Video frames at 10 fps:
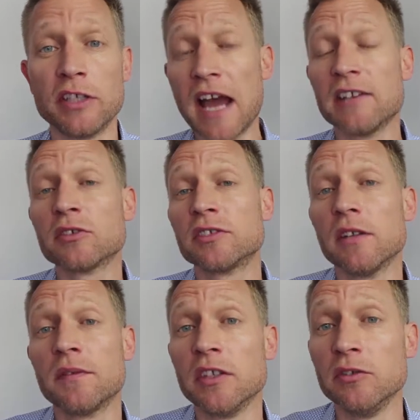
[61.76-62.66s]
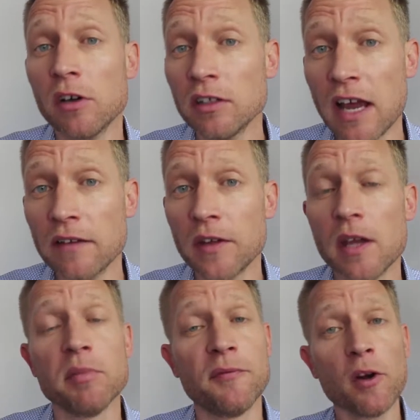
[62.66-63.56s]
guide yourself in your life,
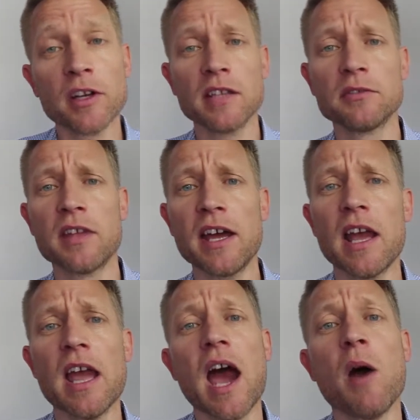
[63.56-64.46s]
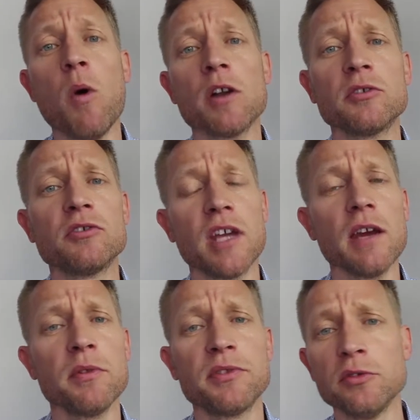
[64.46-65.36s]
before I get to that, I want to
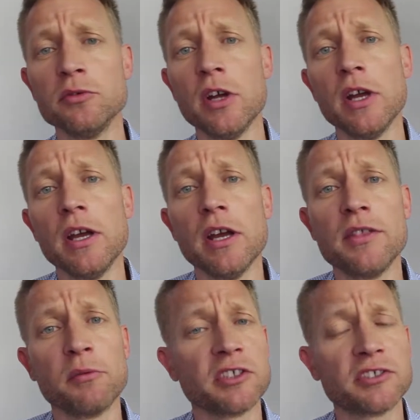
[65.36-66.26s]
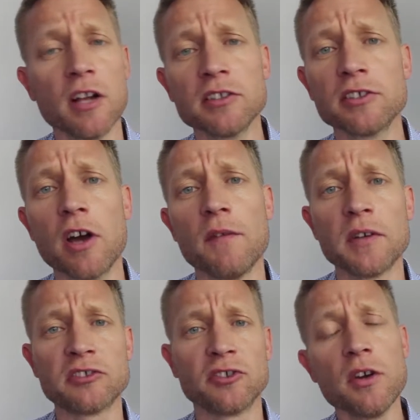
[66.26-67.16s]
share with you the results of
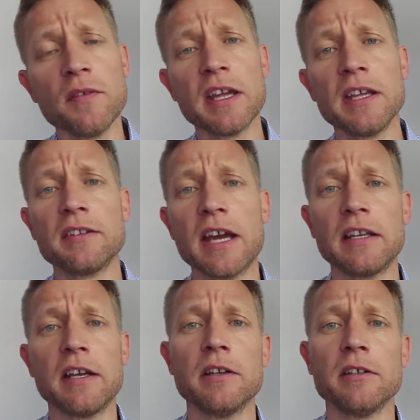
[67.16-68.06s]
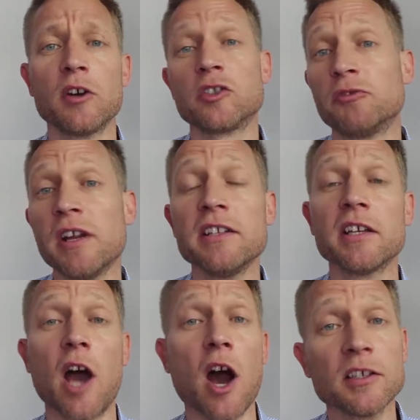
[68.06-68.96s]
a survey that
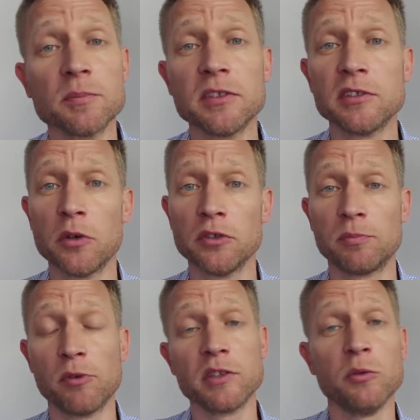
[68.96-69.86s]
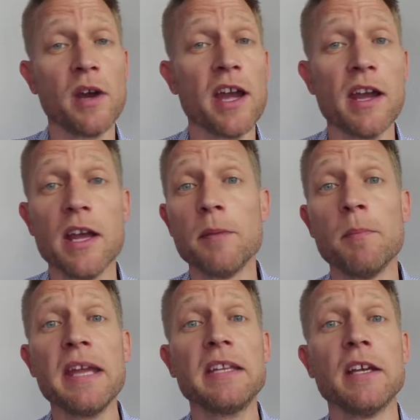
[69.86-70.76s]
Australian hospice nurse Bronnie Ware
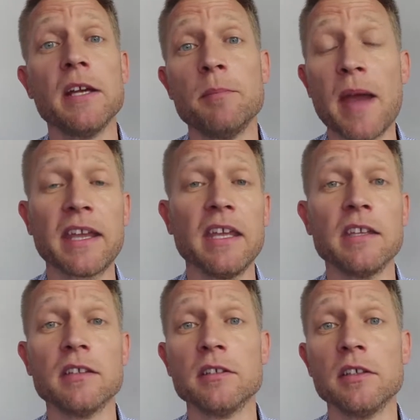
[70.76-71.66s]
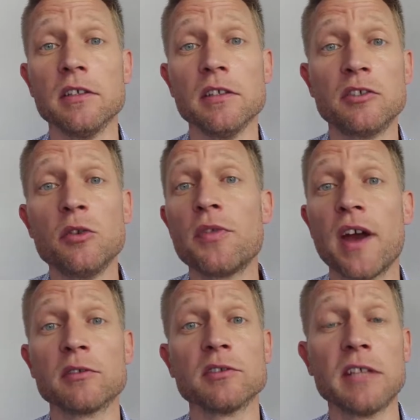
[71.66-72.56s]
made back in
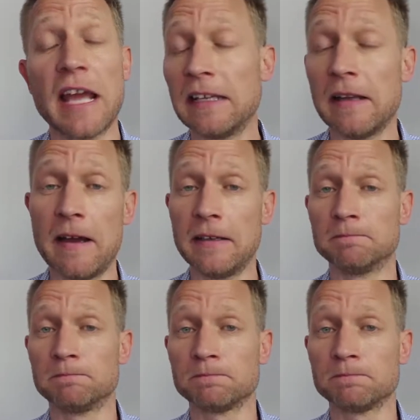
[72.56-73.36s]
2009.